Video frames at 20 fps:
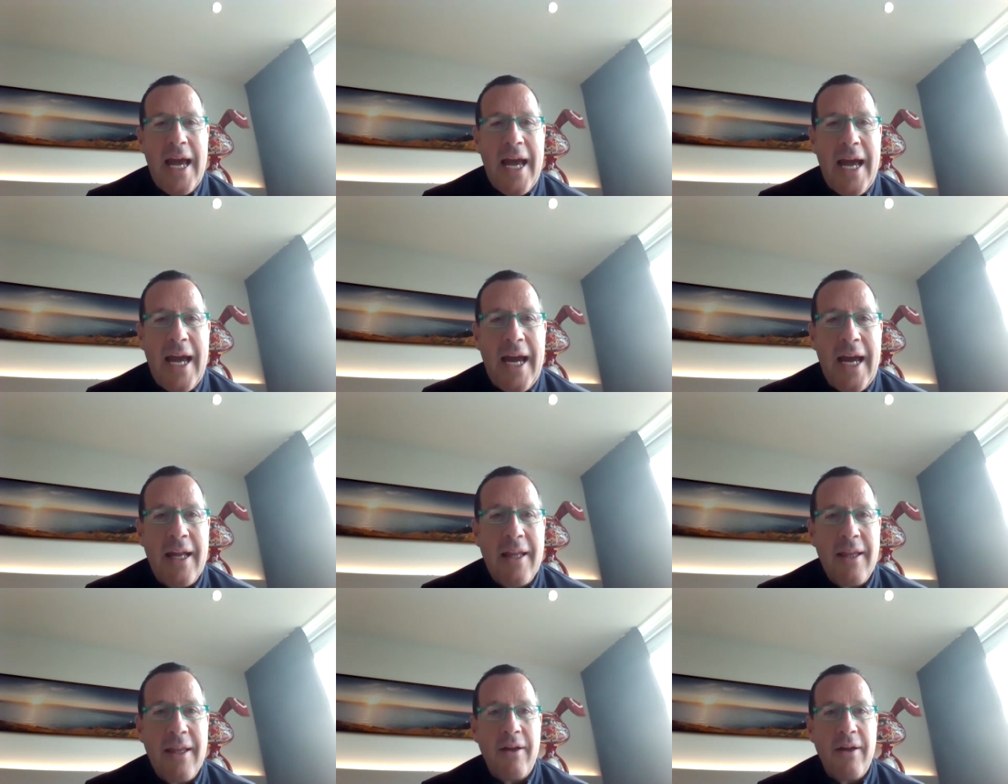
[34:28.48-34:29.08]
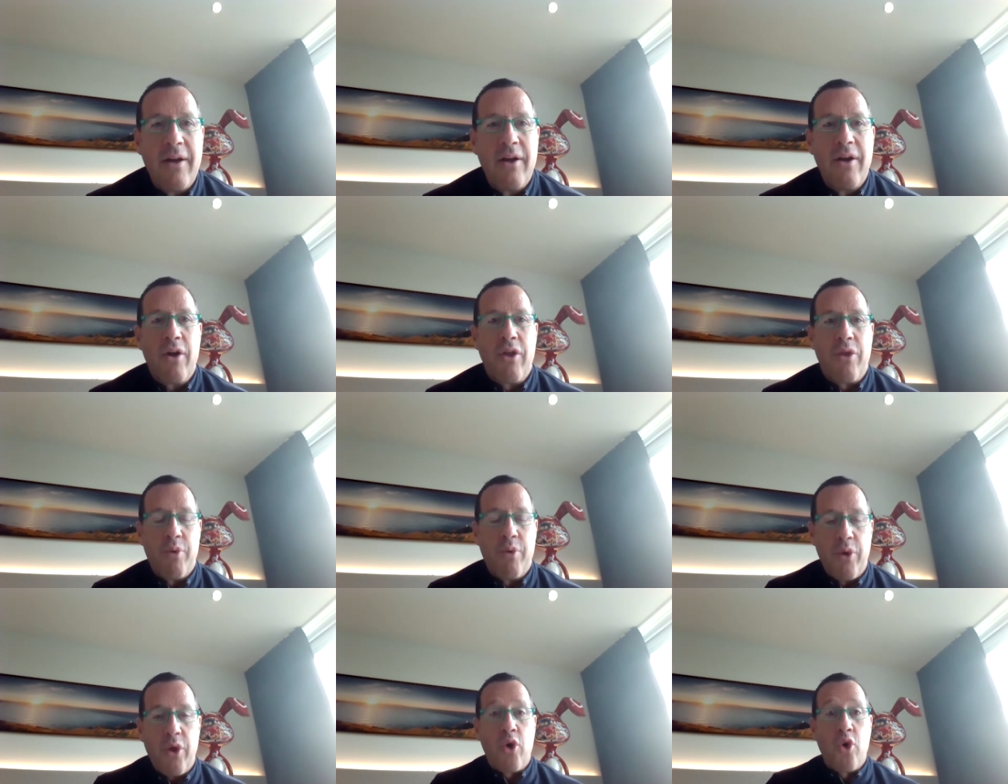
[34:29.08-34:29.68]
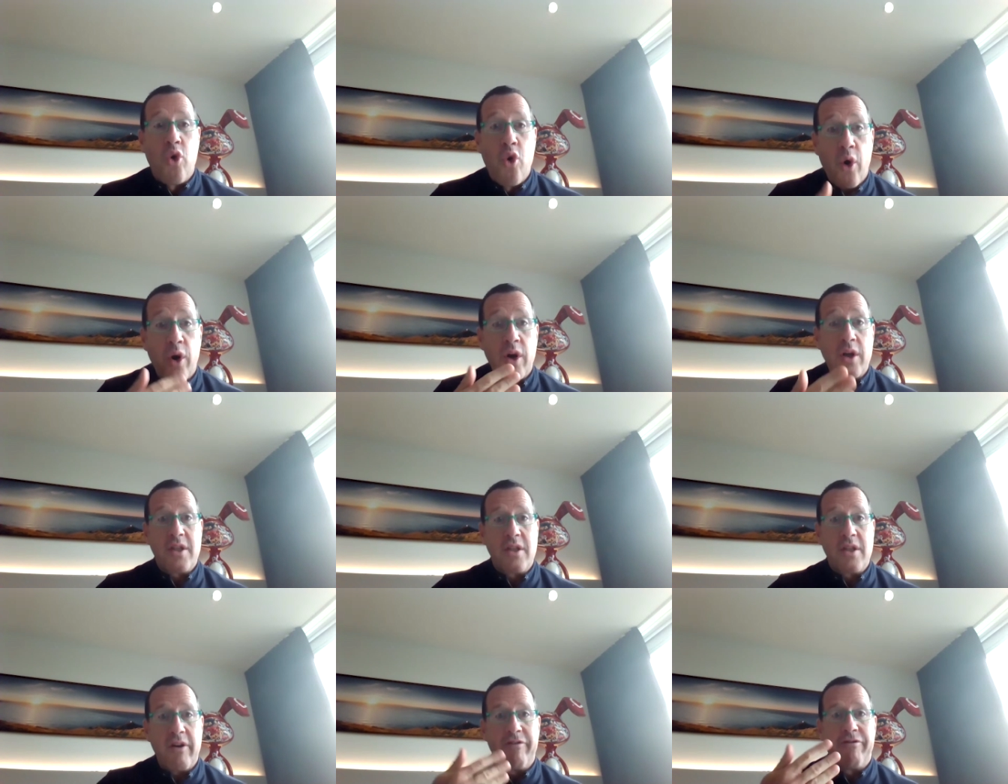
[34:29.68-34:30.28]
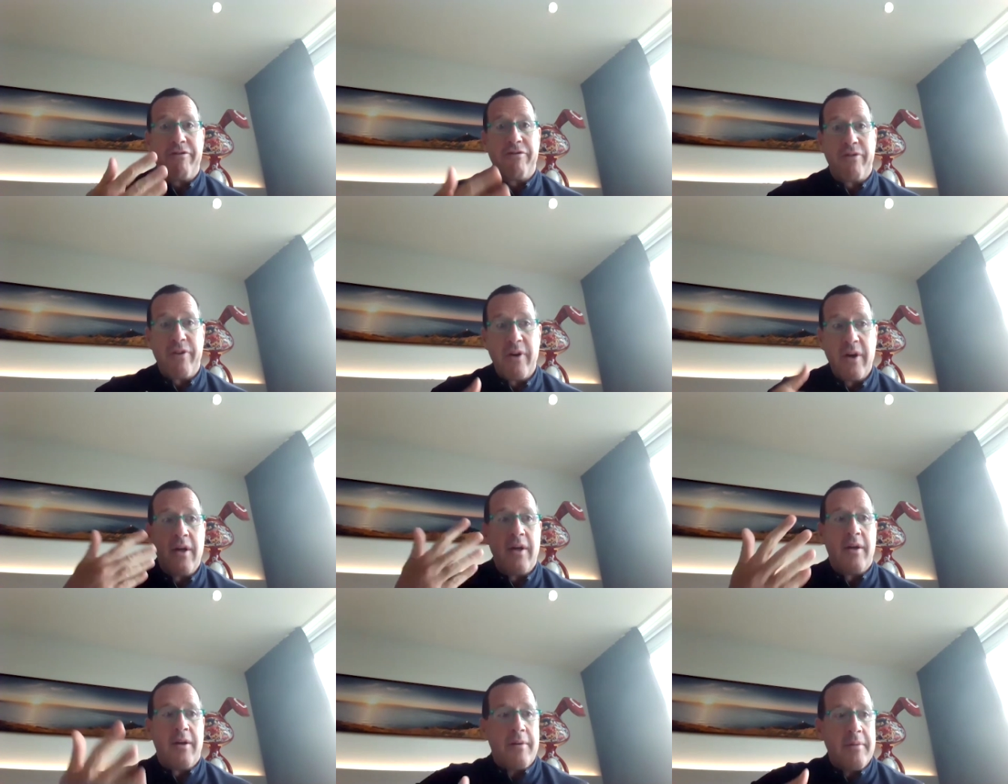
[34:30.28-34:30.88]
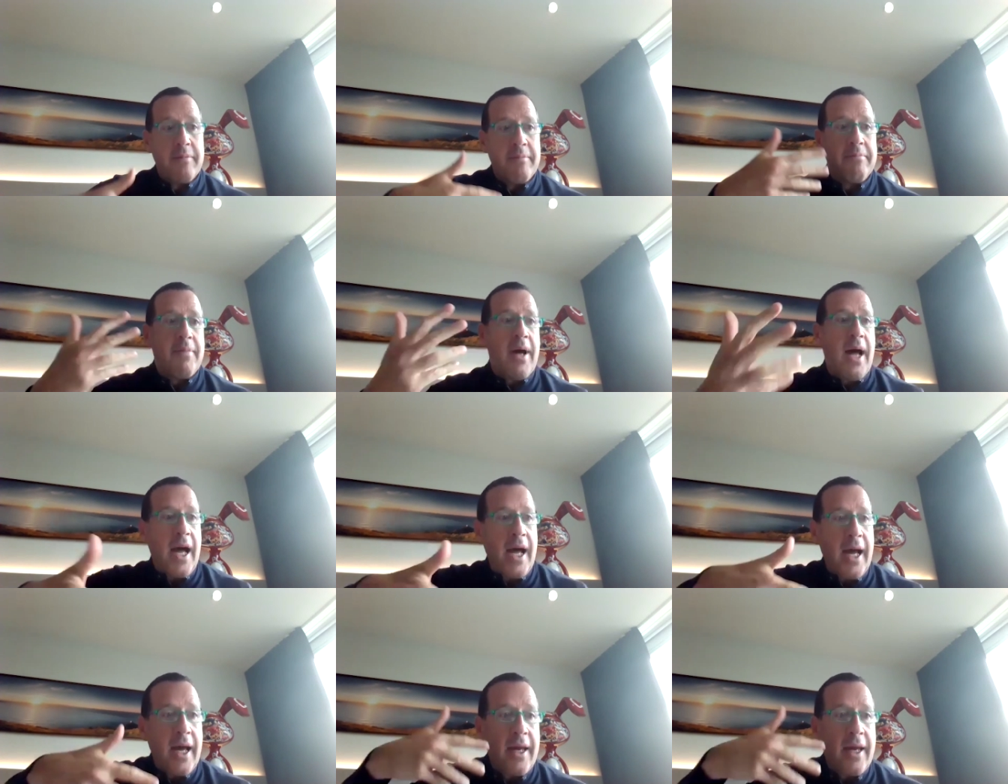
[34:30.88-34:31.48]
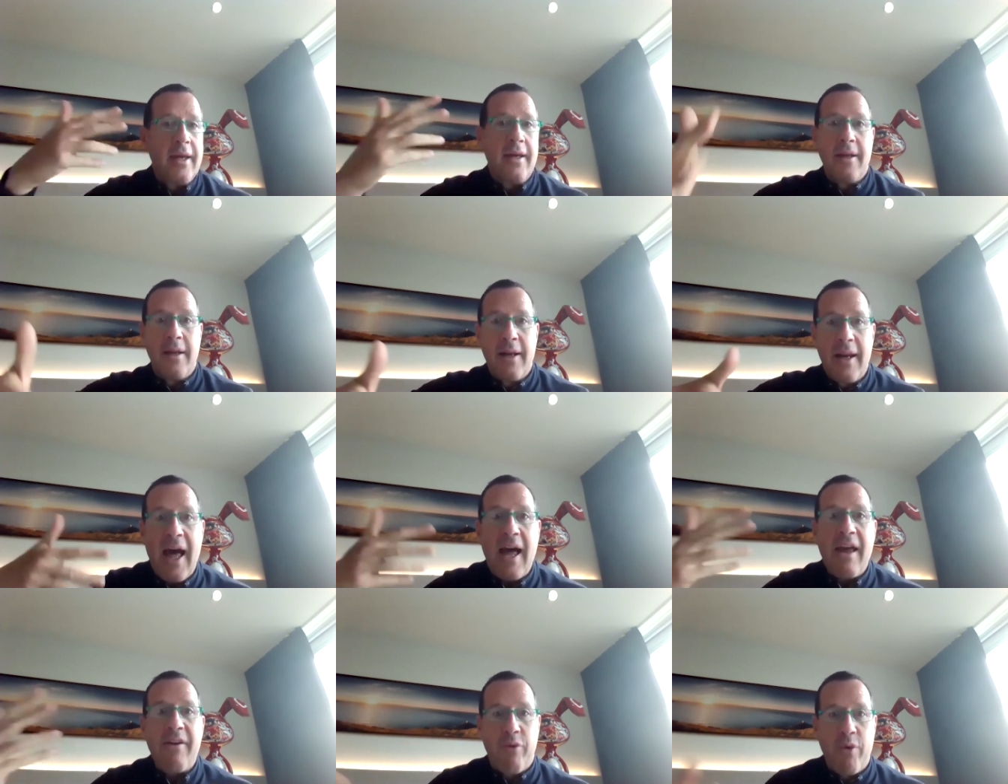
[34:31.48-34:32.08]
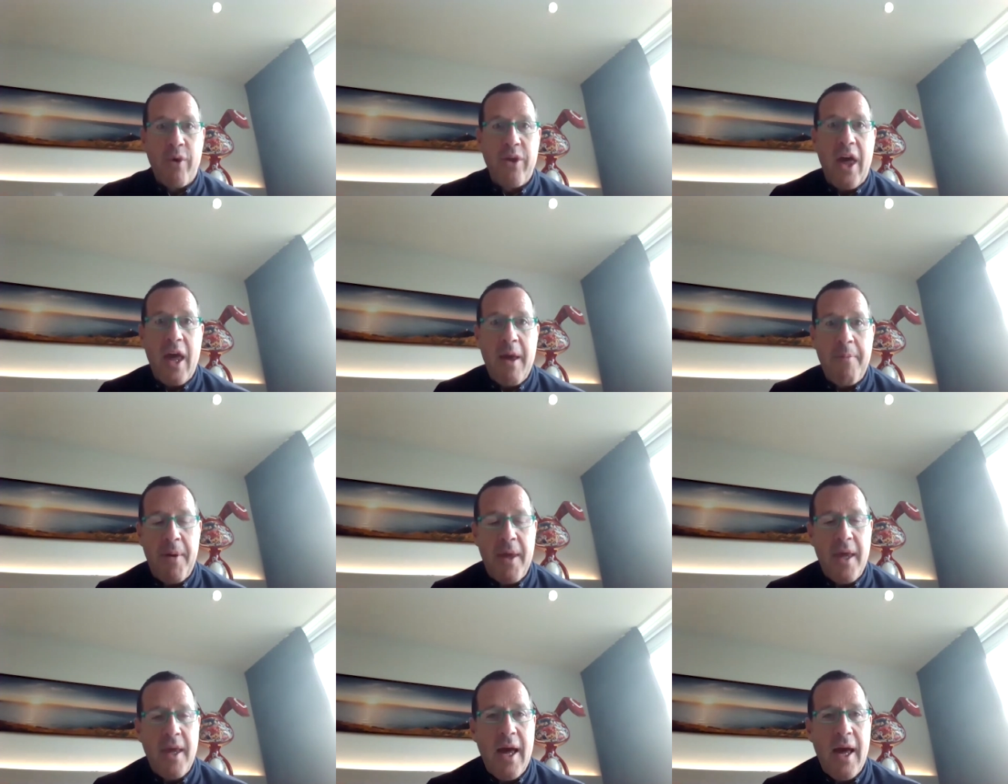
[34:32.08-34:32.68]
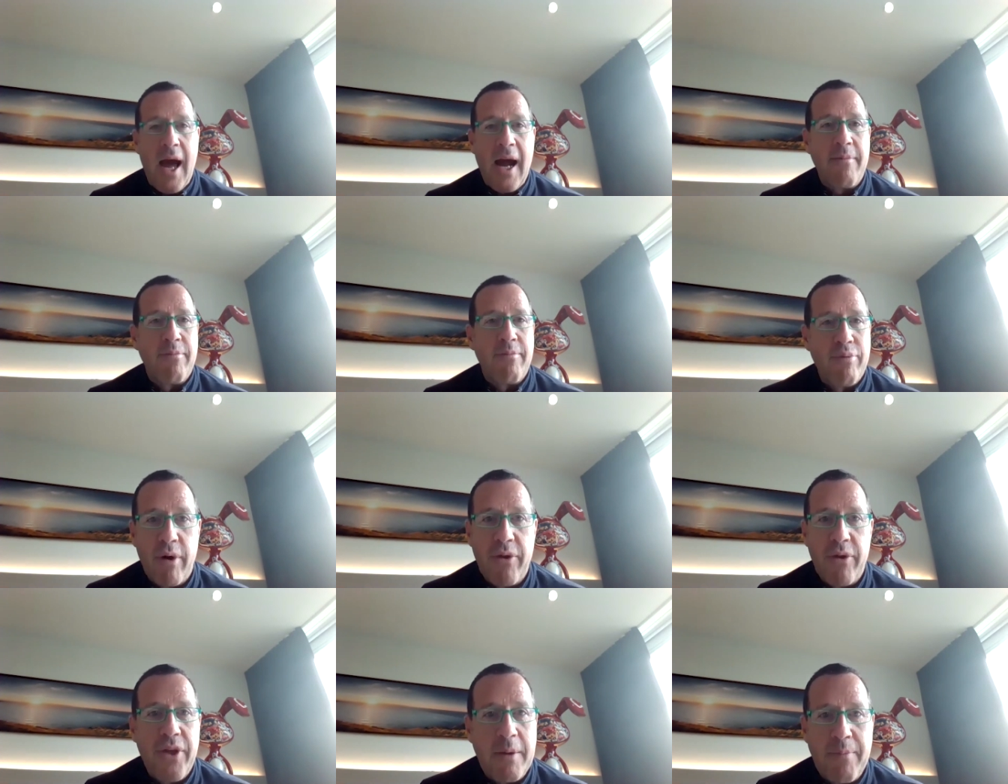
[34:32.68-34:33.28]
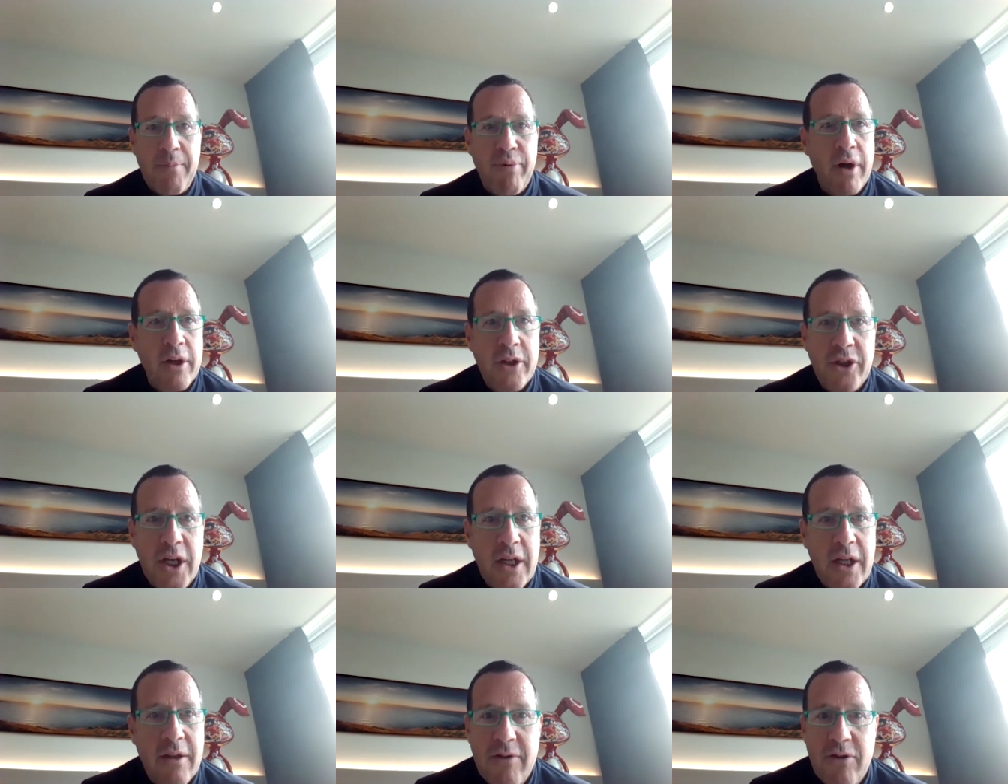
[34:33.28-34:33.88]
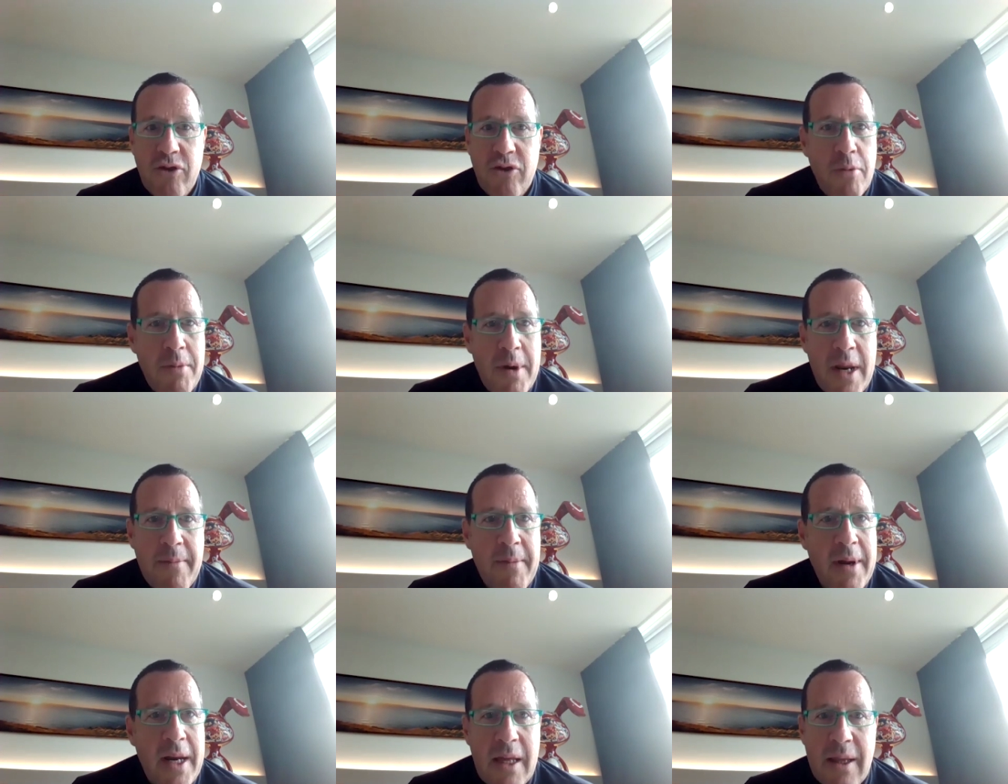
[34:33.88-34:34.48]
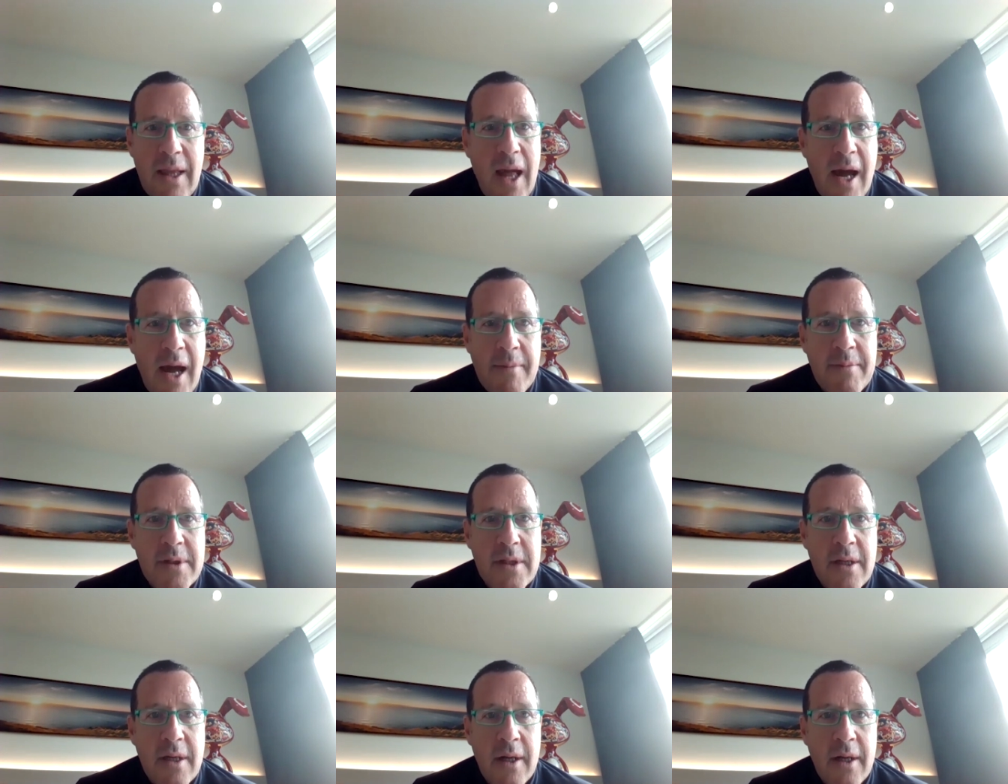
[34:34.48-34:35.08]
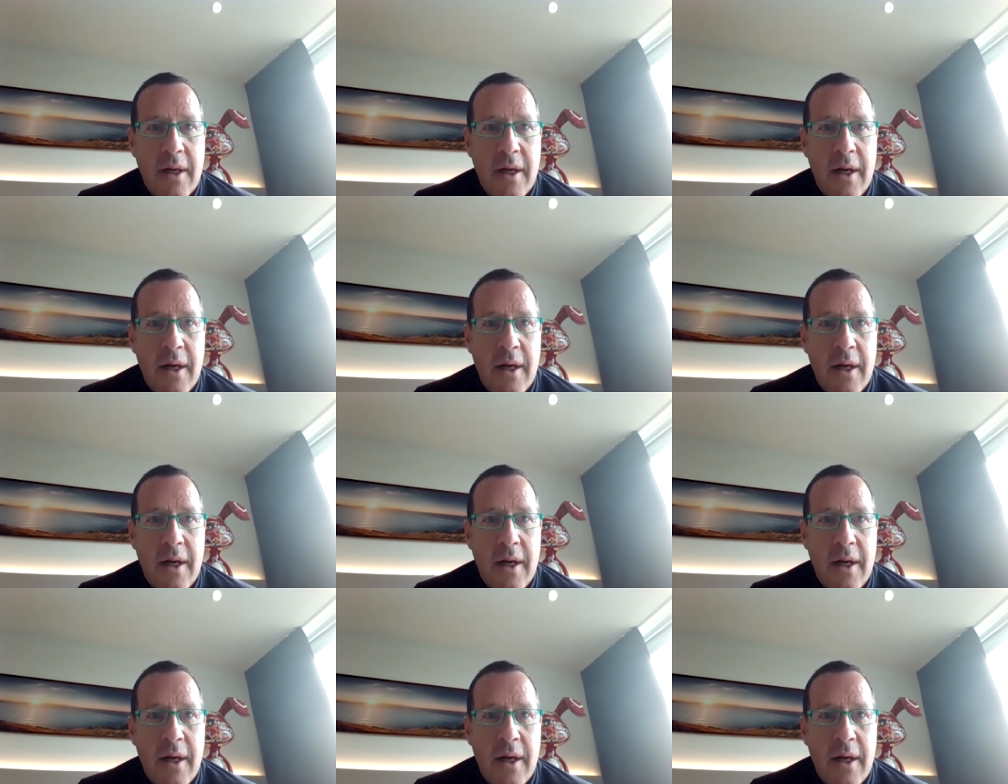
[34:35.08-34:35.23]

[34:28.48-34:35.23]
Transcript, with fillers: And through the course of my life with AP, I brought that project so many, many times.